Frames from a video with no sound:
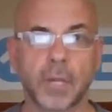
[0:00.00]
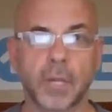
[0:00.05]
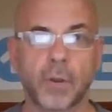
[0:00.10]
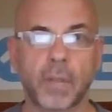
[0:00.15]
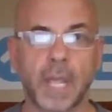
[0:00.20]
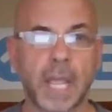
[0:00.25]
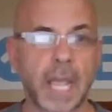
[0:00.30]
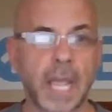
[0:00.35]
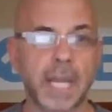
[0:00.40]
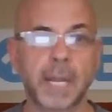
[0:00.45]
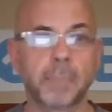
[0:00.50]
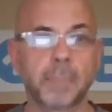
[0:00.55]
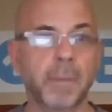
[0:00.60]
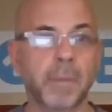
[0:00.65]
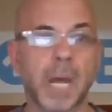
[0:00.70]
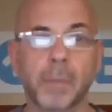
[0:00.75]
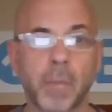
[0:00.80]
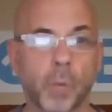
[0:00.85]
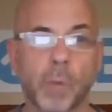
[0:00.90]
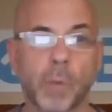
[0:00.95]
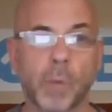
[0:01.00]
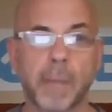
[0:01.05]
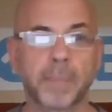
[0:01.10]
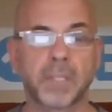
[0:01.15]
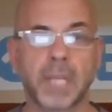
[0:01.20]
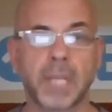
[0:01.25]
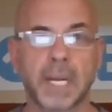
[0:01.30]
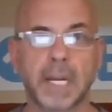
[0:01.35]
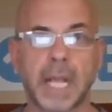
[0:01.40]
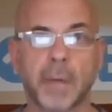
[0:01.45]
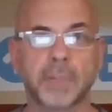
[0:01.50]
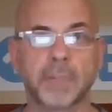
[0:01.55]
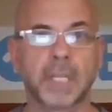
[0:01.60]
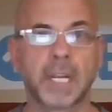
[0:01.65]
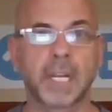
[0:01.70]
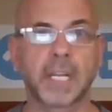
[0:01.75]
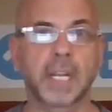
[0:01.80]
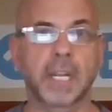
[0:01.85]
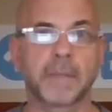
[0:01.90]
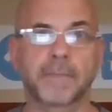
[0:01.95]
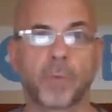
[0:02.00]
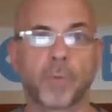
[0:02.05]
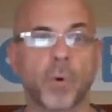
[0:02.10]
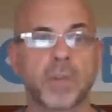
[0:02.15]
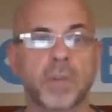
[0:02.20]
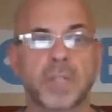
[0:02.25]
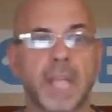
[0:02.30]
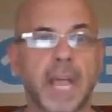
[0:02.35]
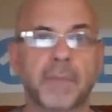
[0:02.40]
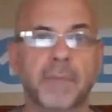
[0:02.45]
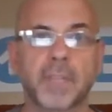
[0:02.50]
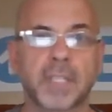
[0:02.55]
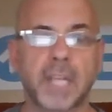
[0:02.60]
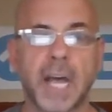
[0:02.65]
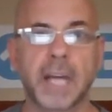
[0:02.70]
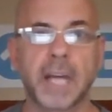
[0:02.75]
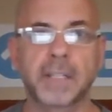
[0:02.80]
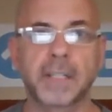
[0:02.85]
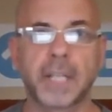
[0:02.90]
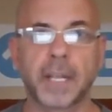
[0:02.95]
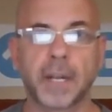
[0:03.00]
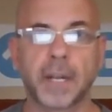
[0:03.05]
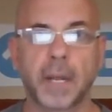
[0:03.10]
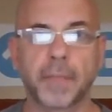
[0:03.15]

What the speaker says: Okay, any public website now is going to get forced to have this content